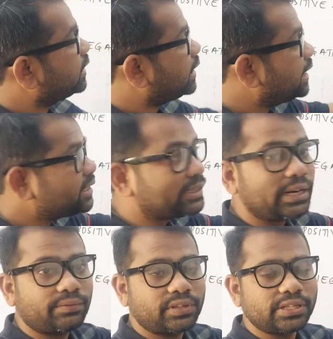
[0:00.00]
right
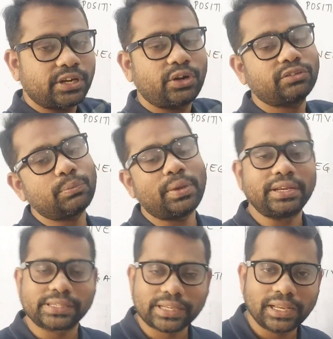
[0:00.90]
side of the zero reading of the
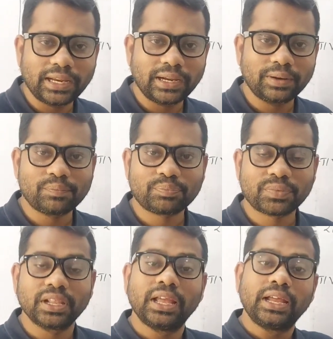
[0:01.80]
main scale,
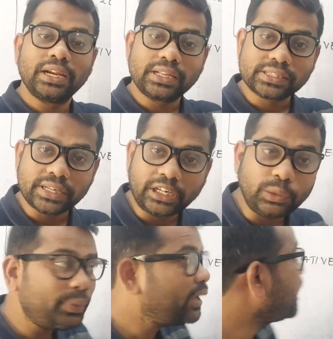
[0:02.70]
it is said to